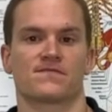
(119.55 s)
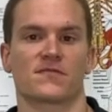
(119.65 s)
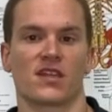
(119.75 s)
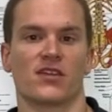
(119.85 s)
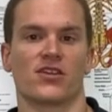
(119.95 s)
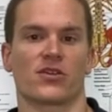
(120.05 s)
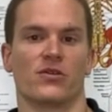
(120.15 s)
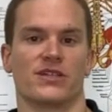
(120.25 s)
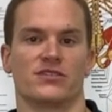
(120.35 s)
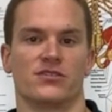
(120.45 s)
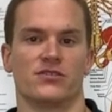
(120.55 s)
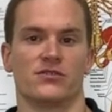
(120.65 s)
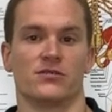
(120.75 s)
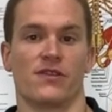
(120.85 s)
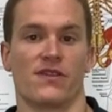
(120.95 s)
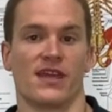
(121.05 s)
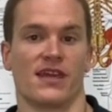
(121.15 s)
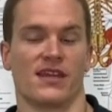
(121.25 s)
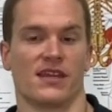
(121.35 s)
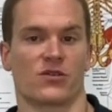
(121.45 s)
You're going to then
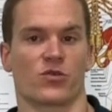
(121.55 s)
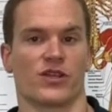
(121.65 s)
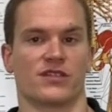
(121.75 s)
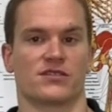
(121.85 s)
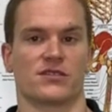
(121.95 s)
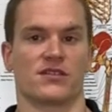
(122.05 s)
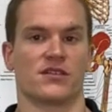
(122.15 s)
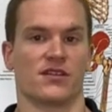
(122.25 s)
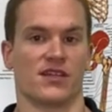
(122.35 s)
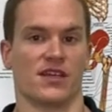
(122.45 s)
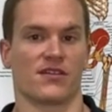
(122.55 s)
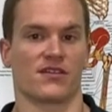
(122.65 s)
increase the other